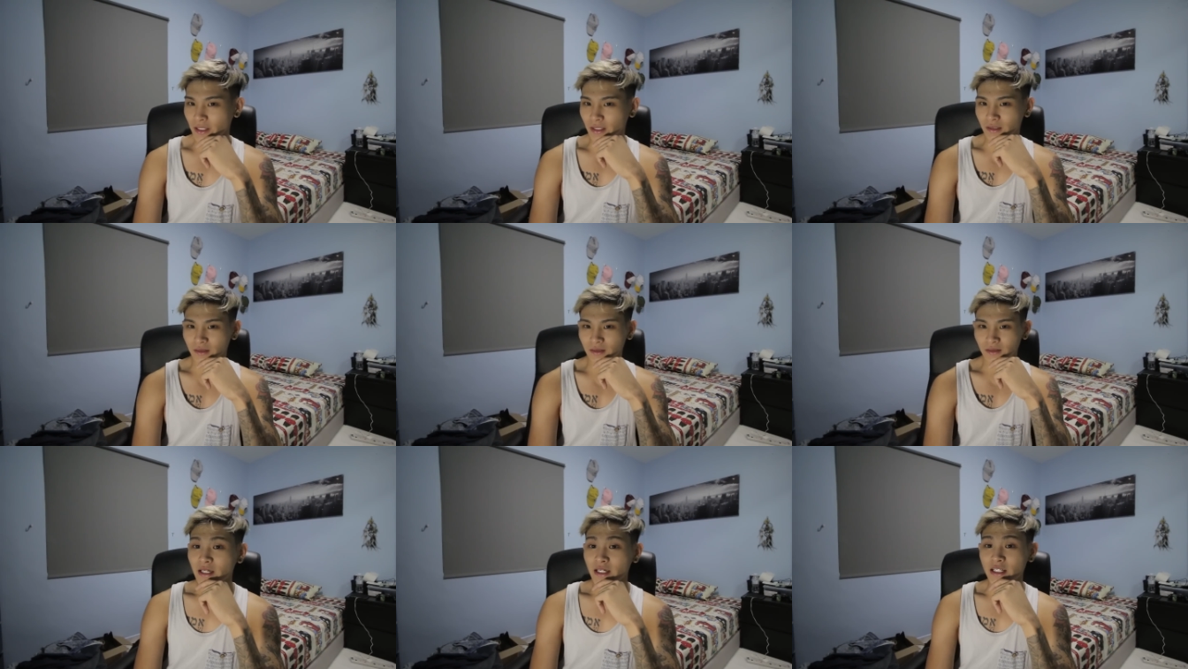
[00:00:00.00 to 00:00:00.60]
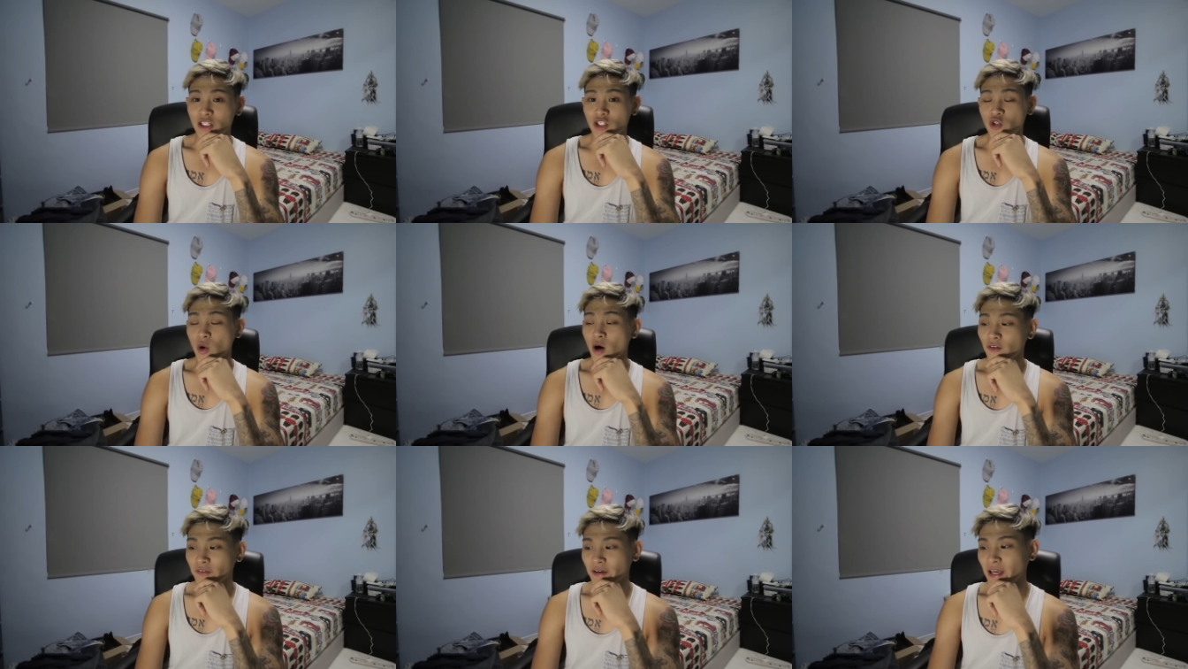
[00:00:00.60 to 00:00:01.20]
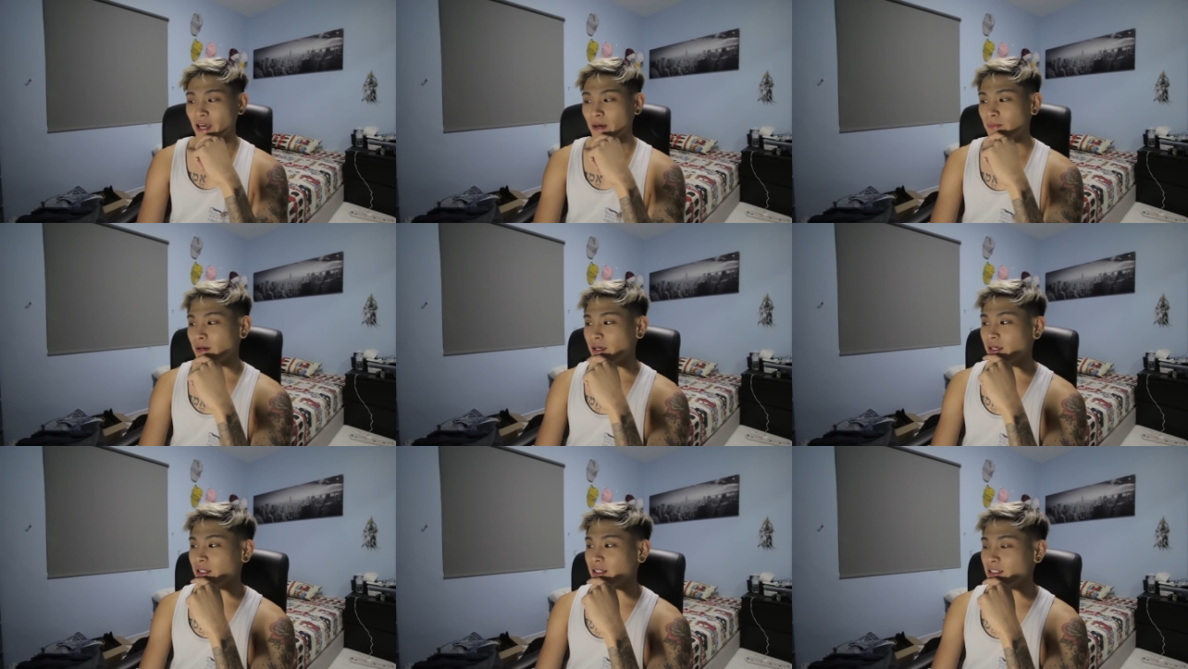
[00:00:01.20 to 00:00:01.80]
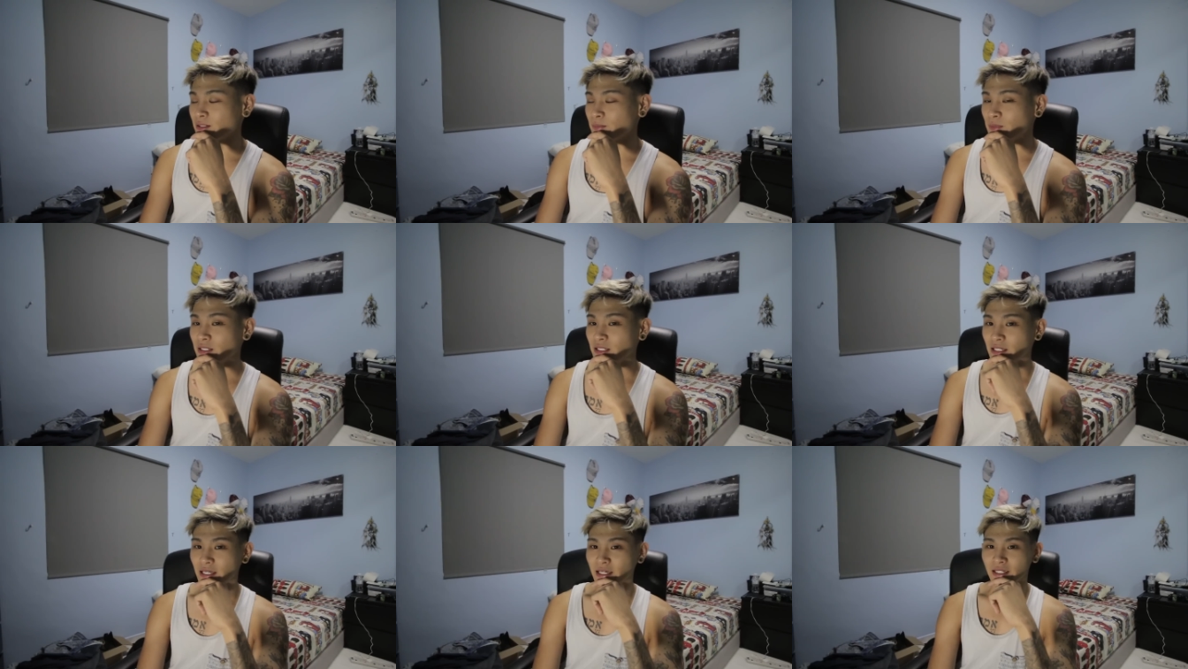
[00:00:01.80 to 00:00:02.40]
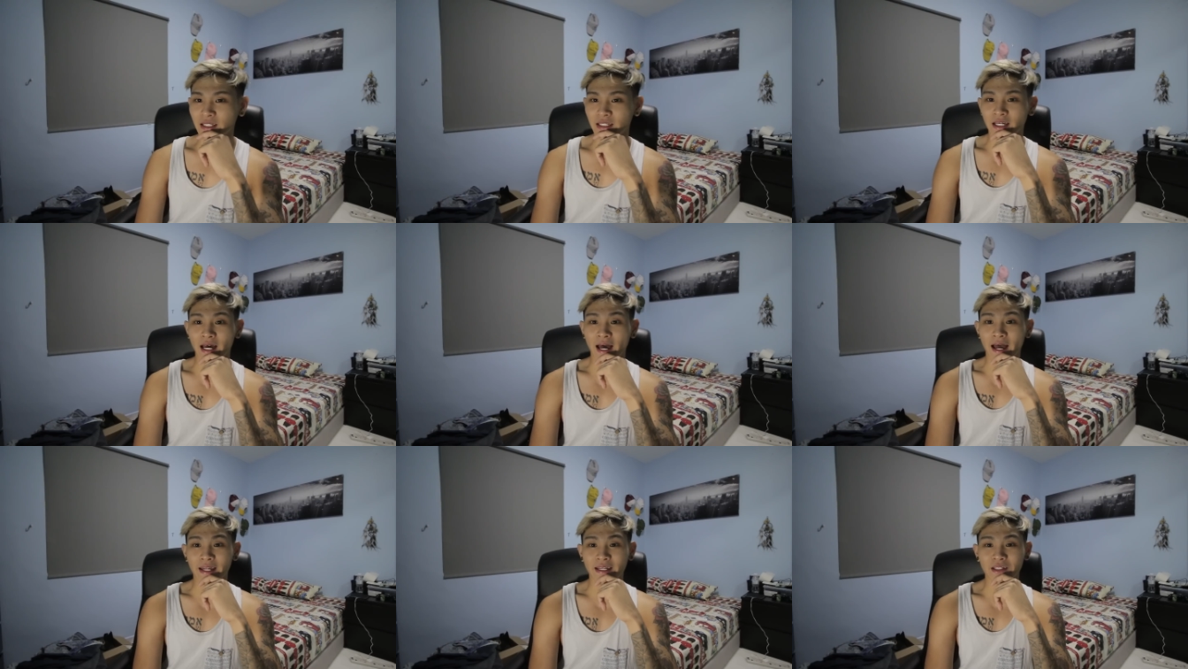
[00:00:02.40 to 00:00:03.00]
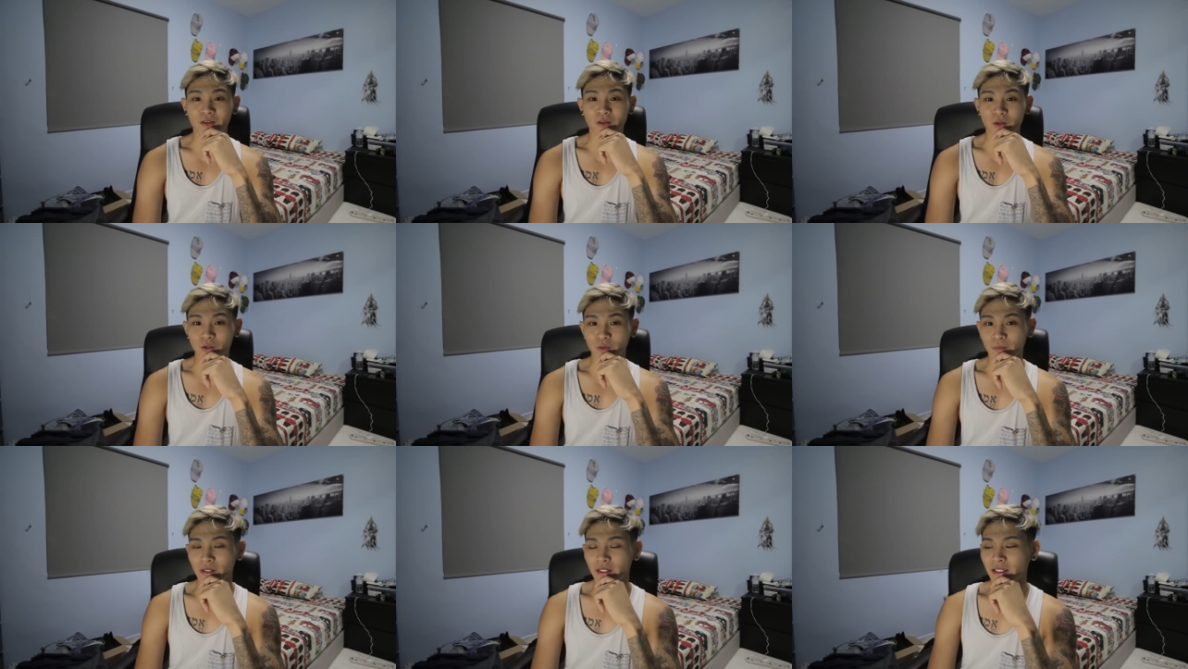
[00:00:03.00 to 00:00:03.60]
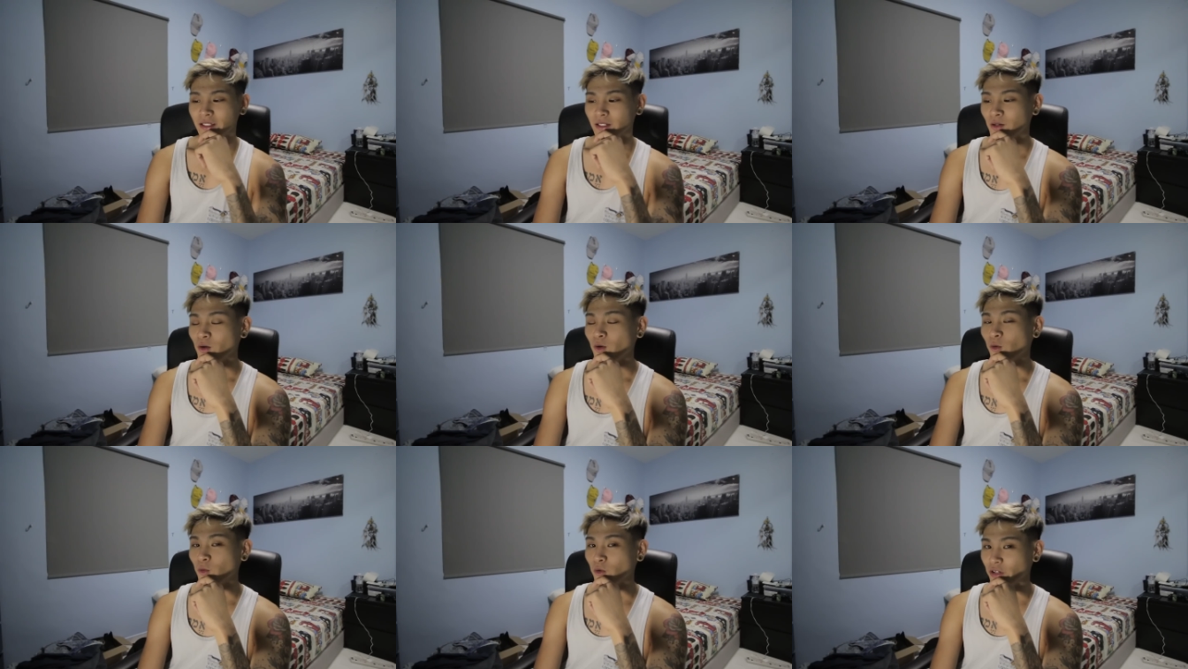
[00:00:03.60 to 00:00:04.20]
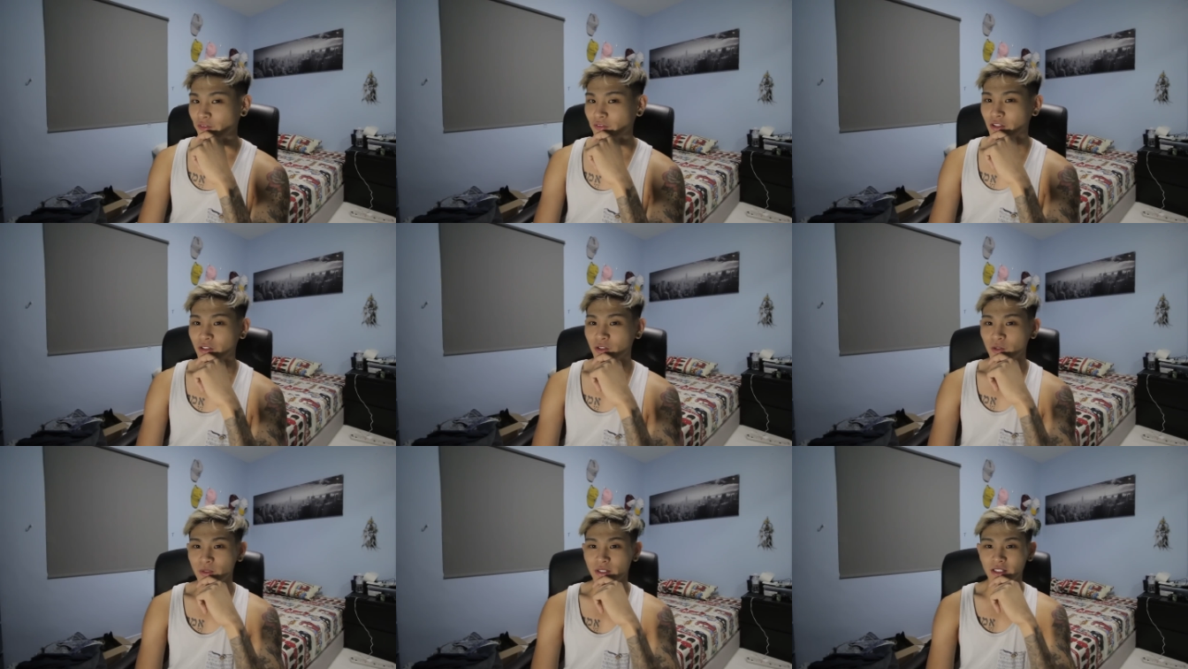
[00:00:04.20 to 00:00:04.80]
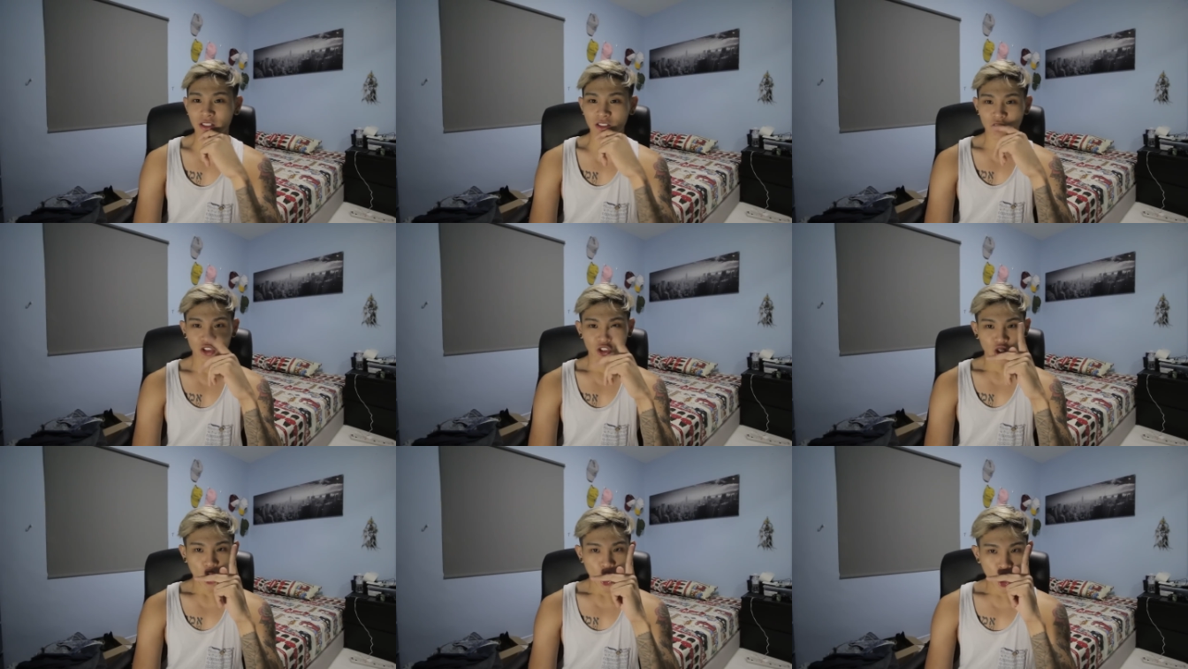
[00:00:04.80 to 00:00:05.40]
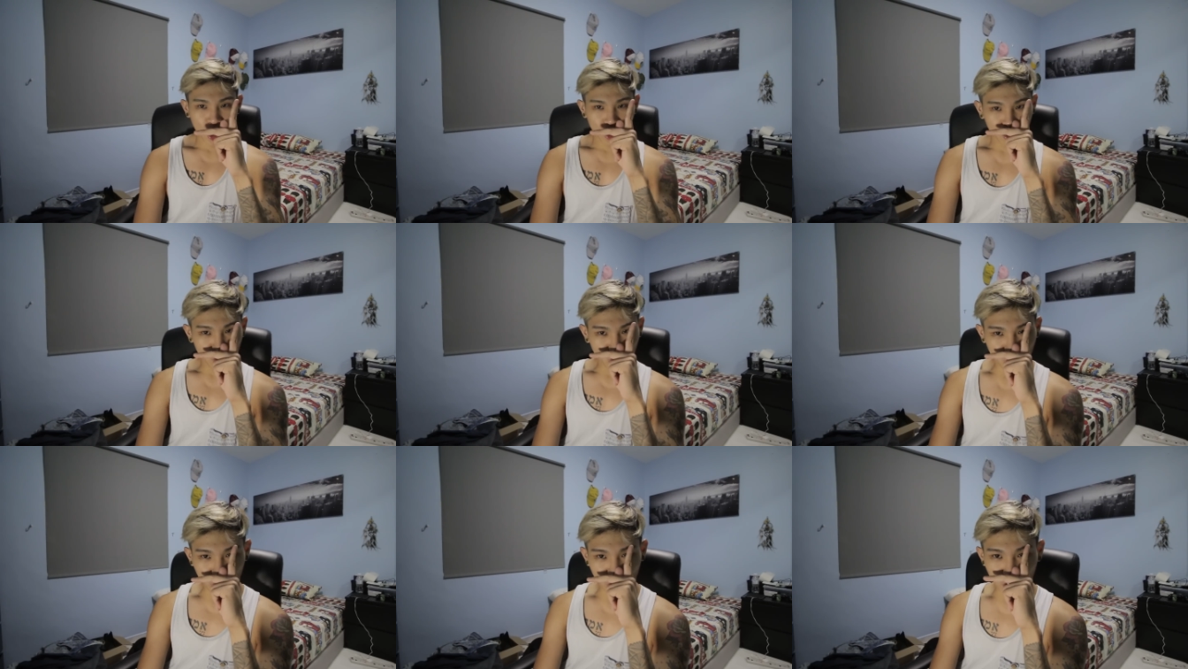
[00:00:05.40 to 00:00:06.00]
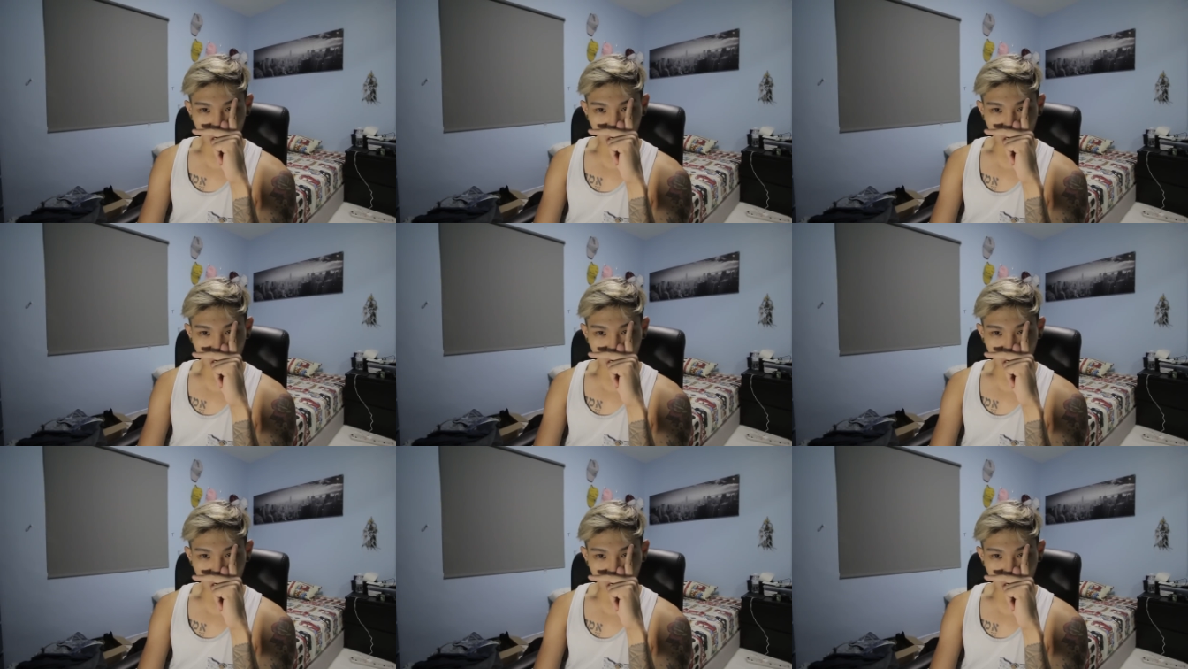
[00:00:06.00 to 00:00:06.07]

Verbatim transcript: it. It's 12 a.m. and it's a bit late. I need to go to bed. Whatever you're doing, quick